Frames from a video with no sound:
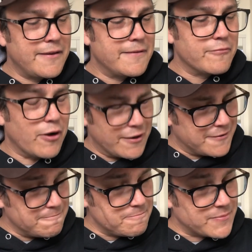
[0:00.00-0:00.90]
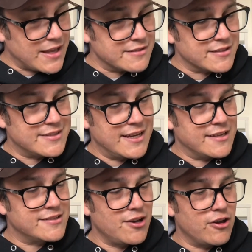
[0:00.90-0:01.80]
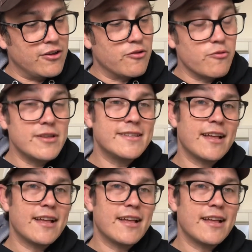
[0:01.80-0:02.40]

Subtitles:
Right, as I was saying, so the reason